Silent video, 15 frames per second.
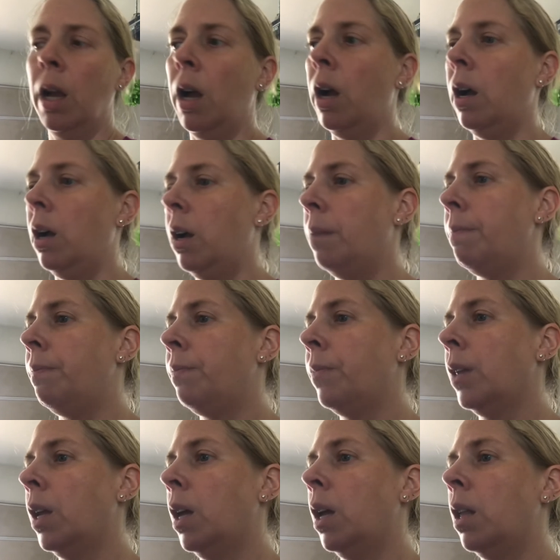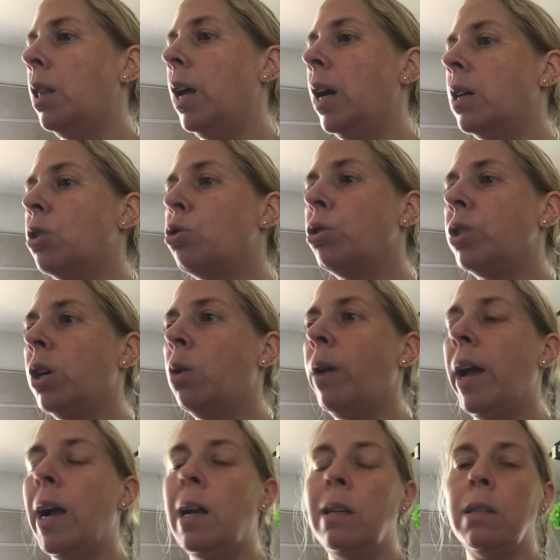The extra tote
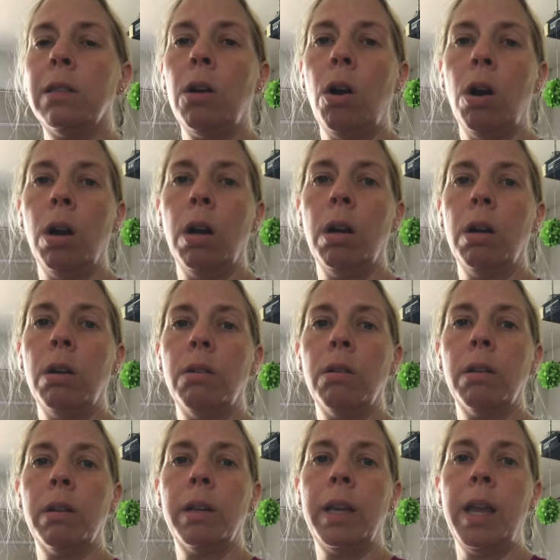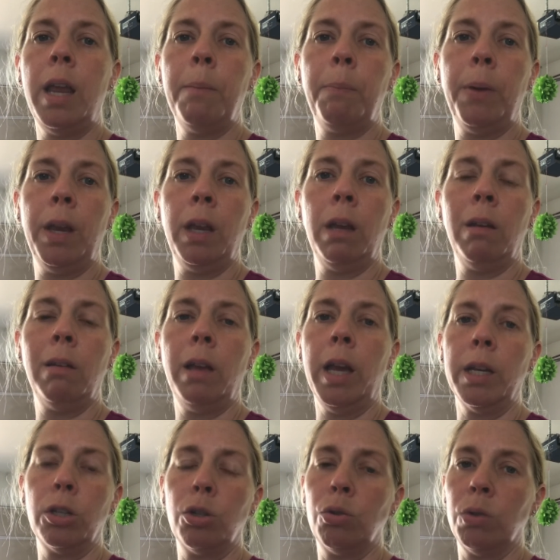has our camping
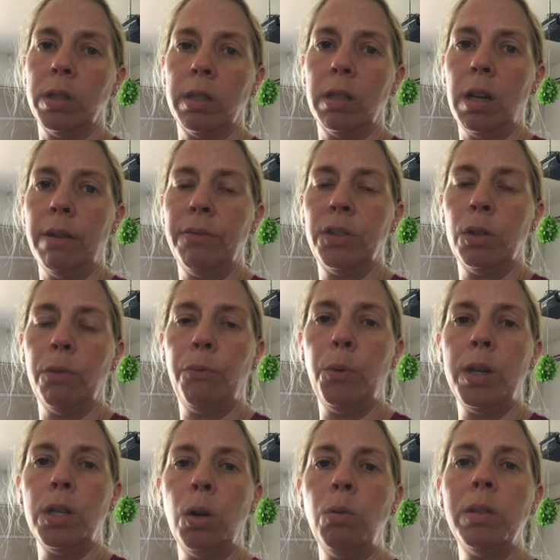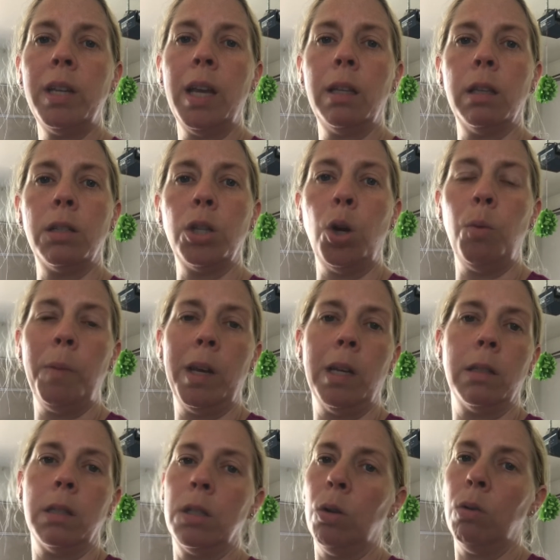extra stuff. So if we don't take the tote,
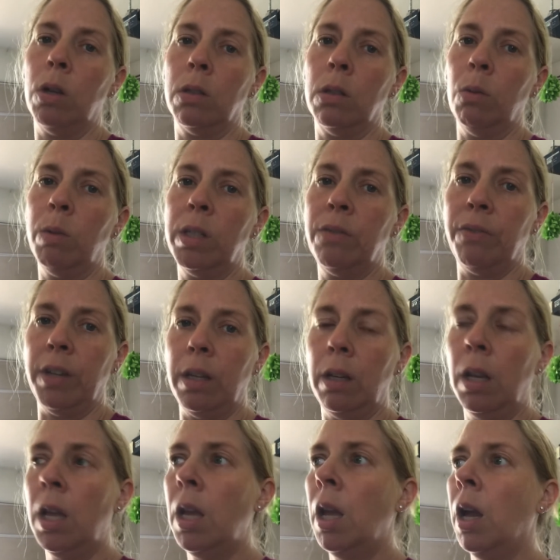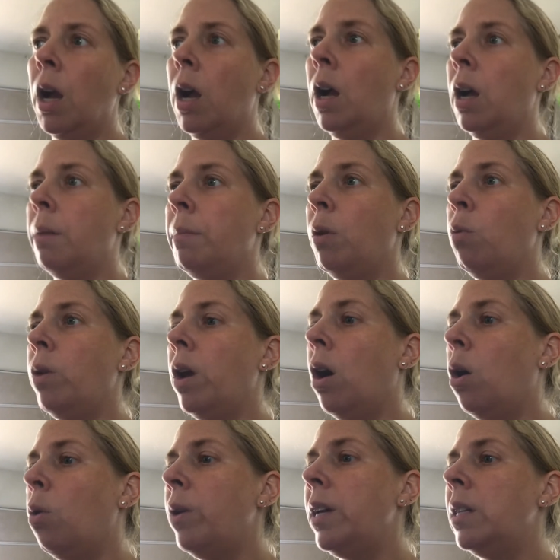because the tote doesn't always fit, we
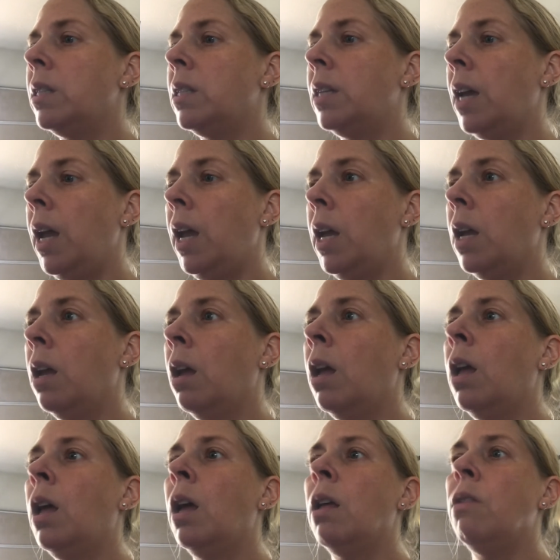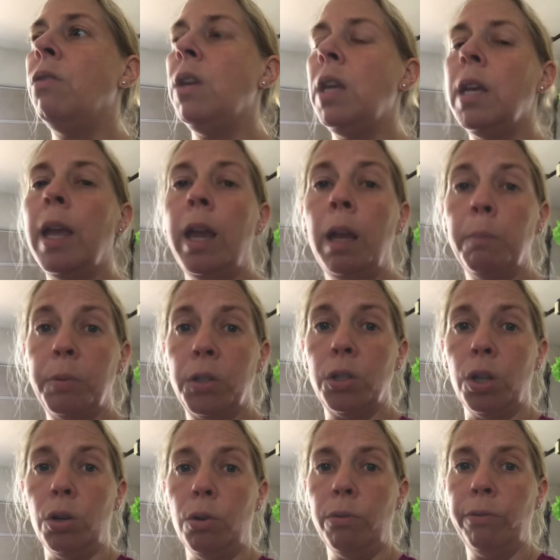always take the camp
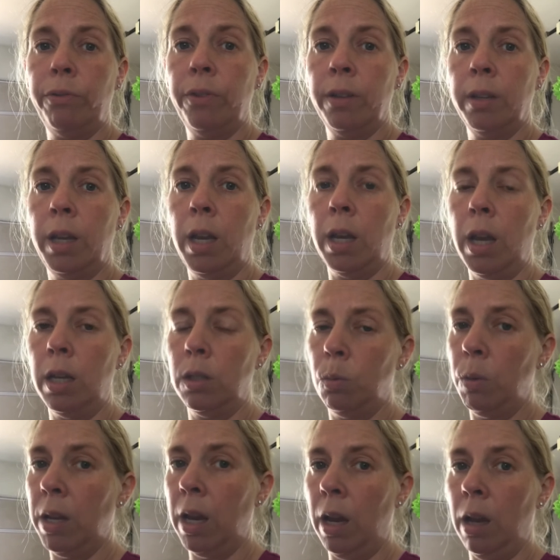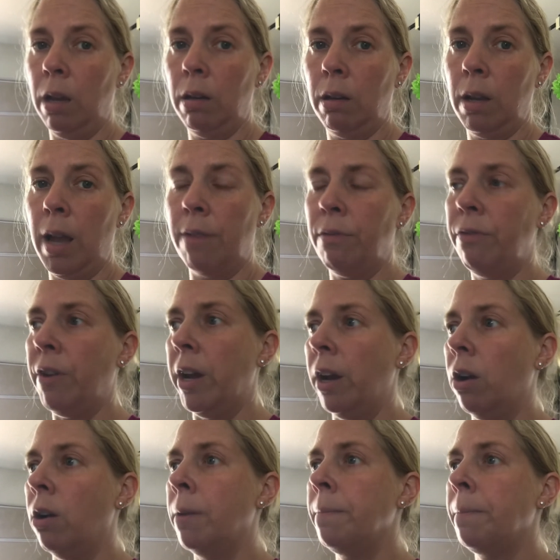stove in case we can't have a
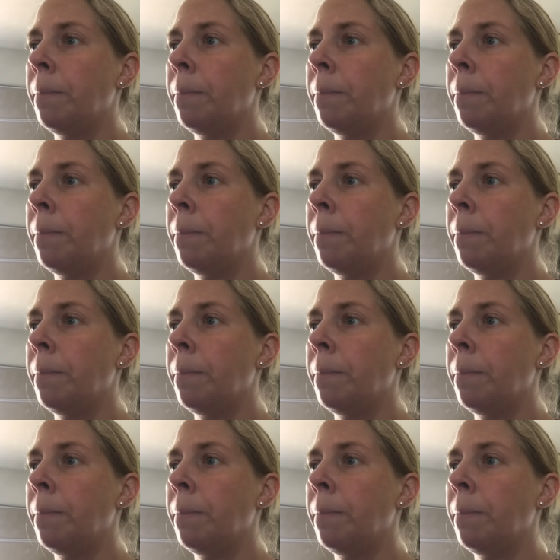fire.